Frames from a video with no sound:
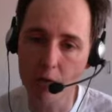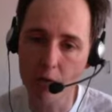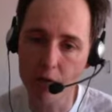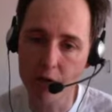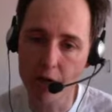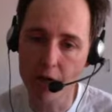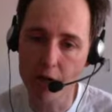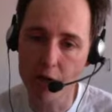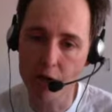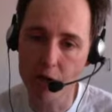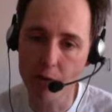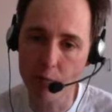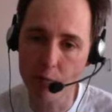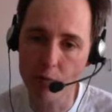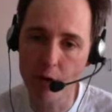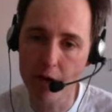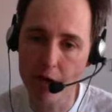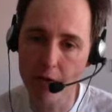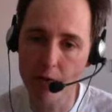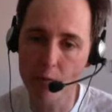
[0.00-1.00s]
township
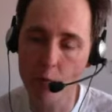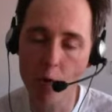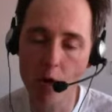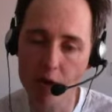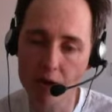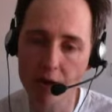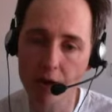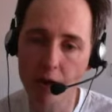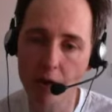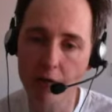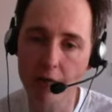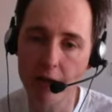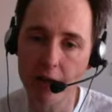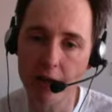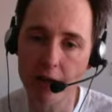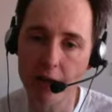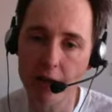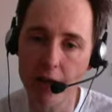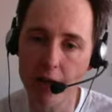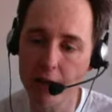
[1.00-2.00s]
where there was an
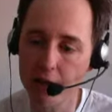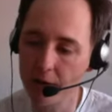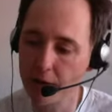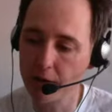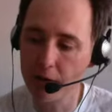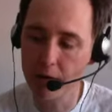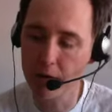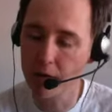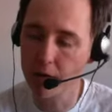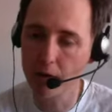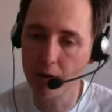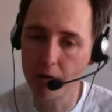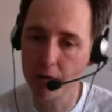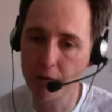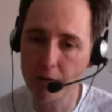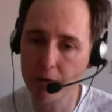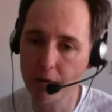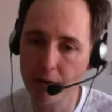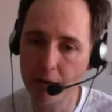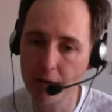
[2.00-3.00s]
elevator, and
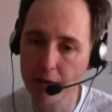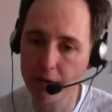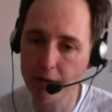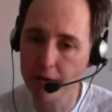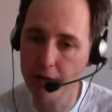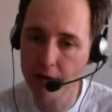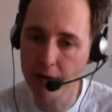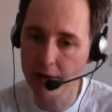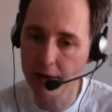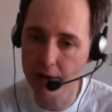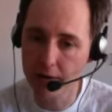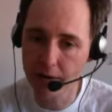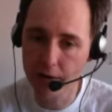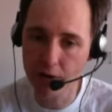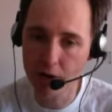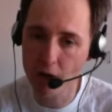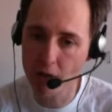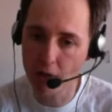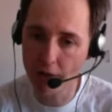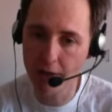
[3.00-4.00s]
they'd
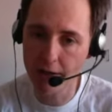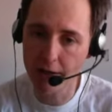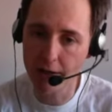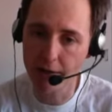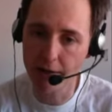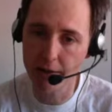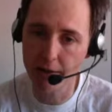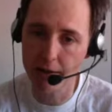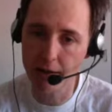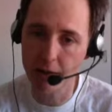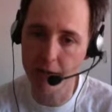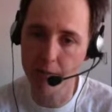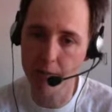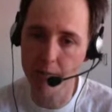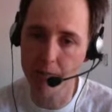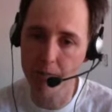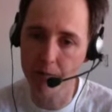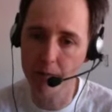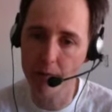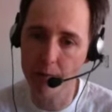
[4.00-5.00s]
totally get the
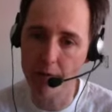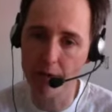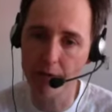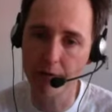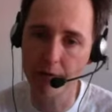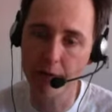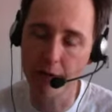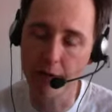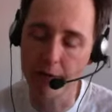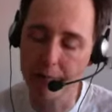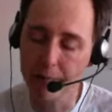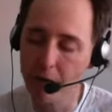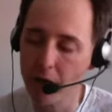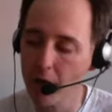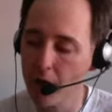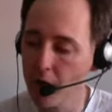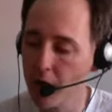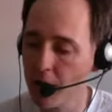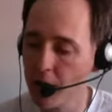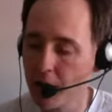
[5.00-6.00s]
button thing.
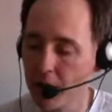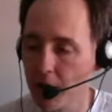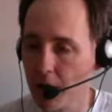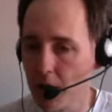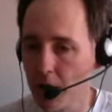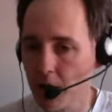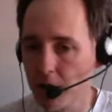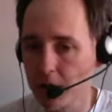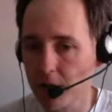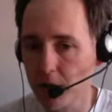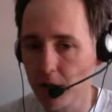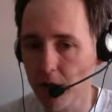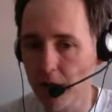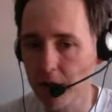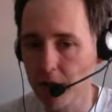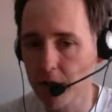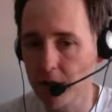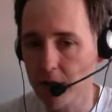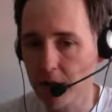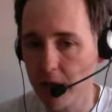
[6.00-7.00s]
So
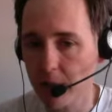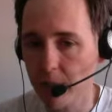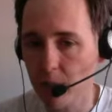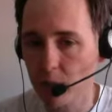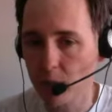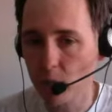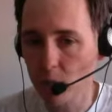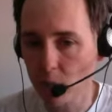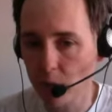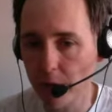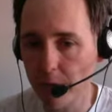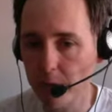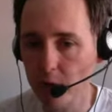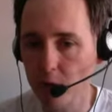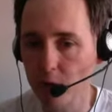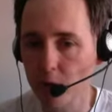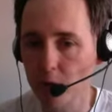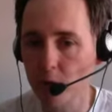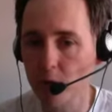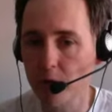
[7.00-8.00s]
that's rule number
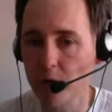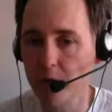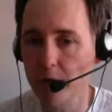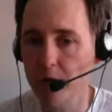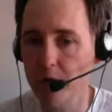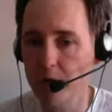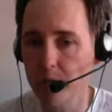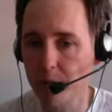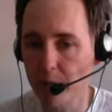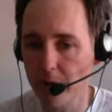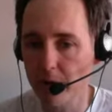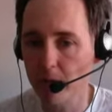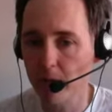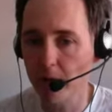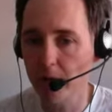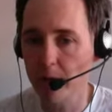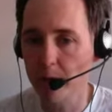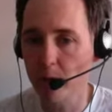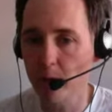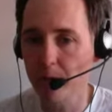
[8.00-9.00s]
2. That's be
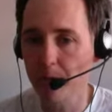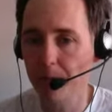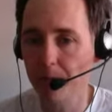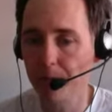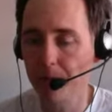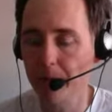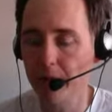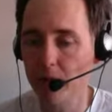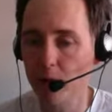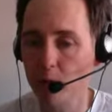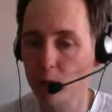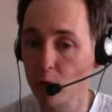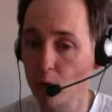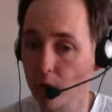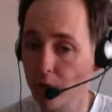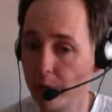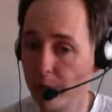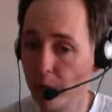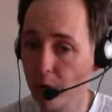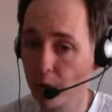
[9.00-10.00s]
relatable. Now, rule
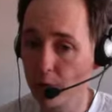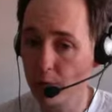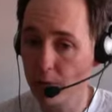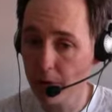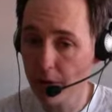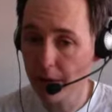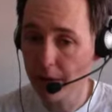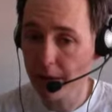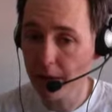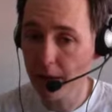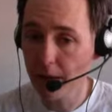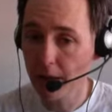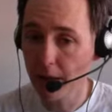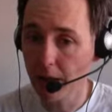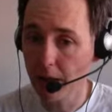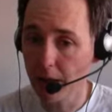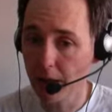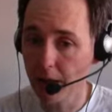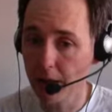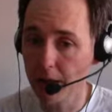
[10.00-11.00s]
number 3
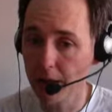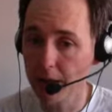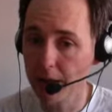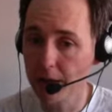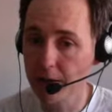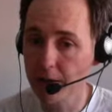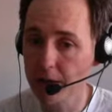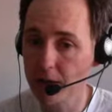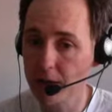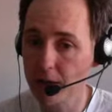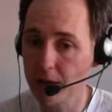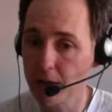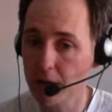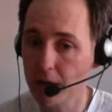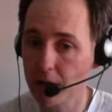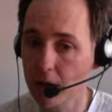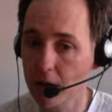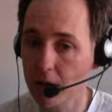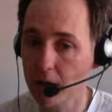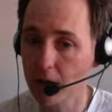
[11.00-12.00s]
is
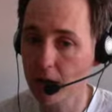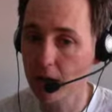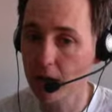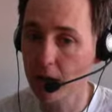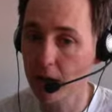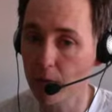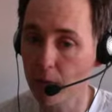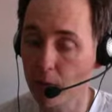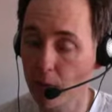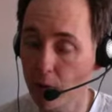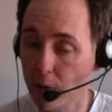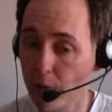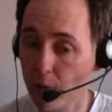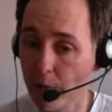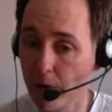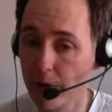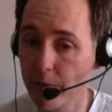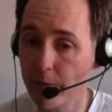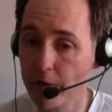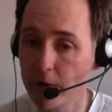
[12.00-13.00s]

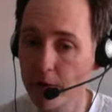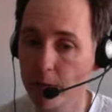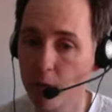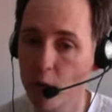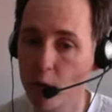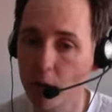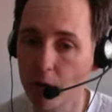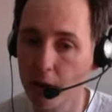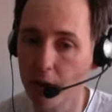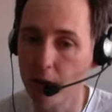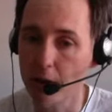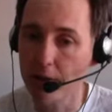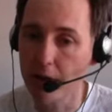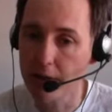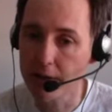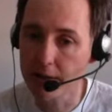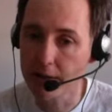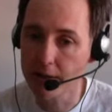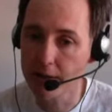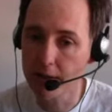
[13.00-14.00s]
probably the most important, and
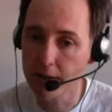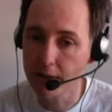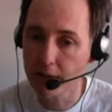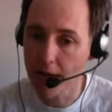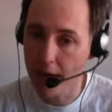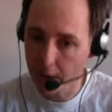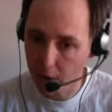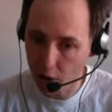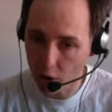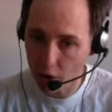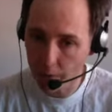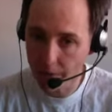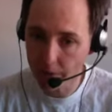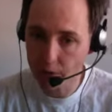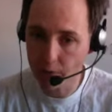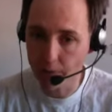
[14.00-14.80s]
that's add a comic